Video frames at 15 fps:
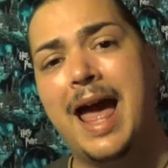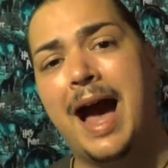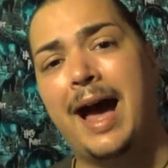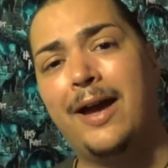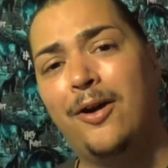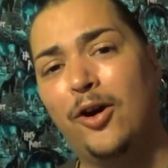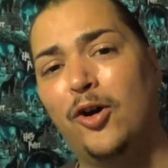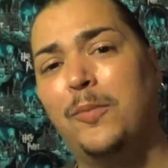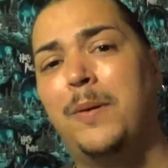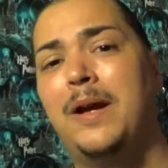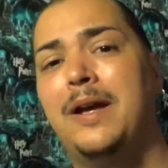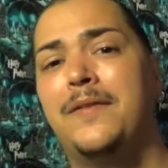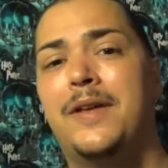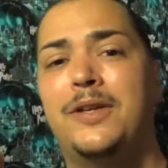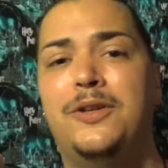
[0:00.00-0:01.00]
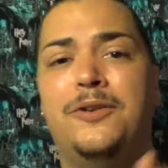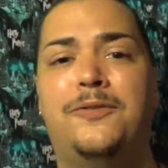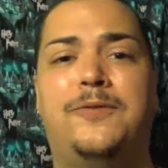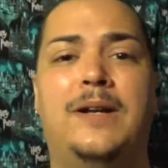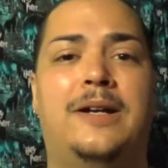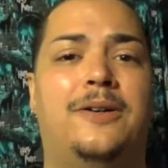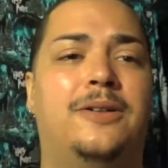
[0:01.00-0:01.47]
I hope that you
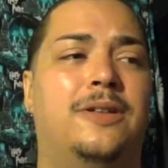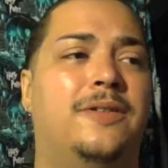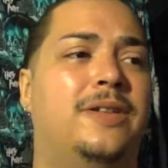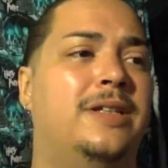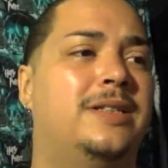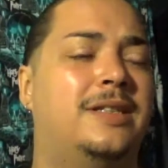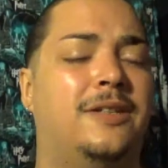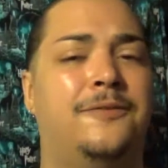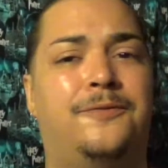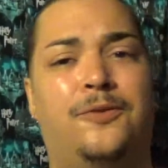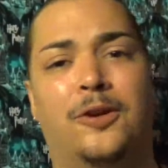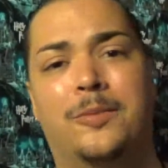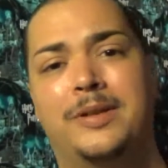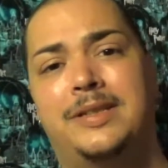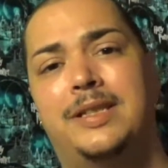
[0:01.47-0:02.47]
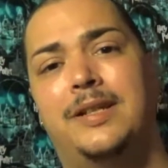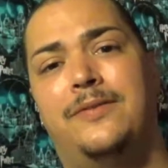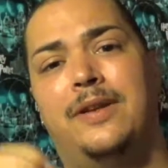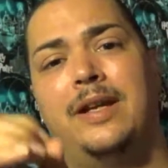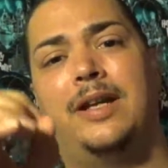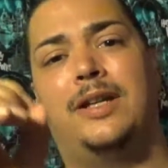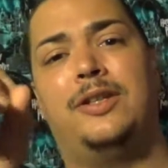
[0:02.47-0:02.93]
found this informative
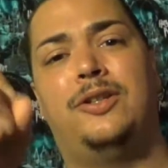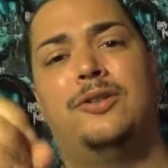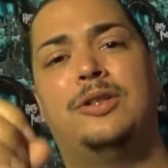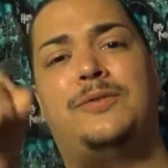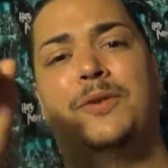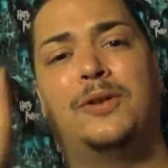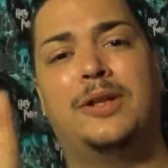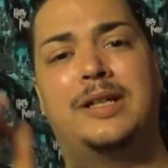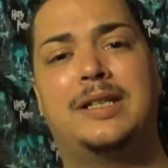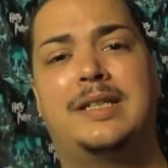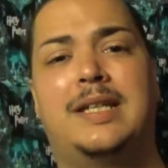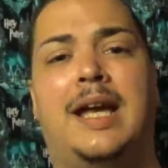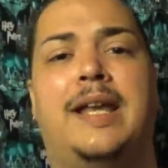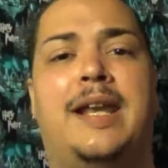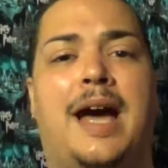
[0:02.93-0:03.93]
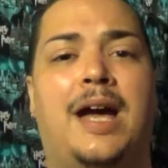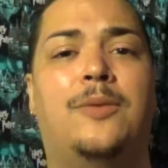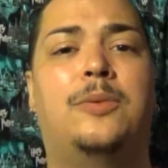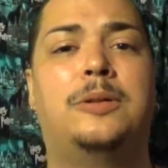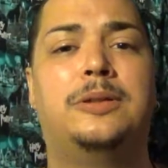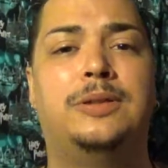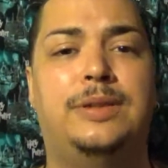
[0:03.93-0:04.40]
and useful. Again, I
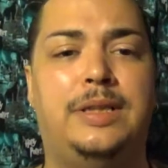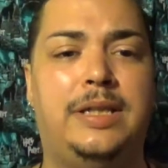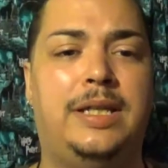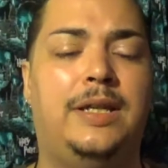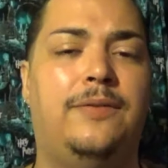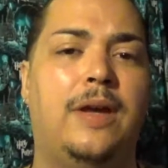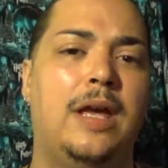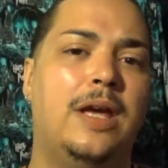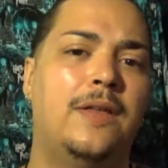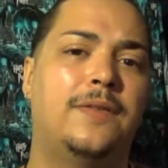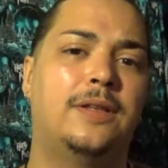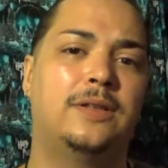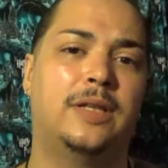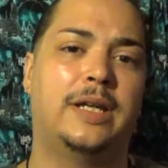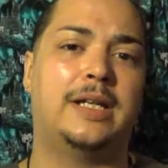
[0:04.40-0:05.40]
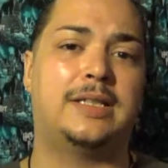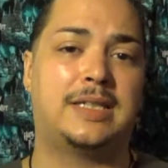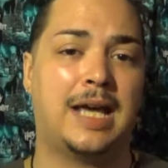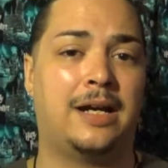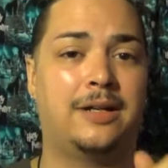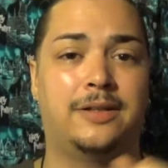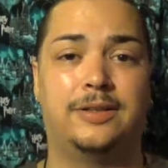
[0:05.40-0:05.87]
will leave the link
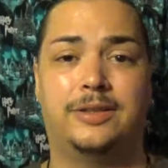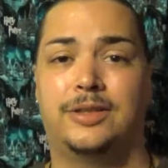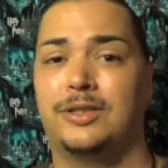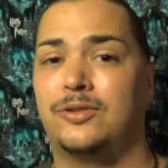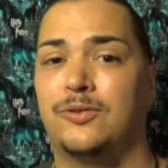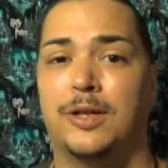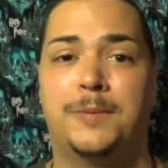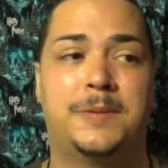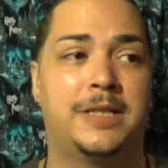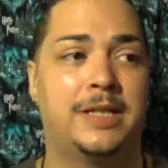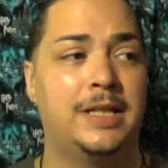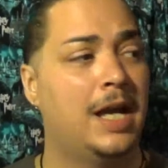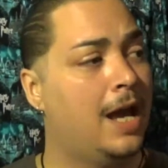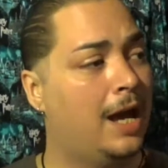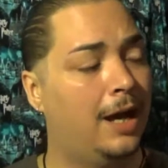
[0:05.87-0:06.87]
down in the description.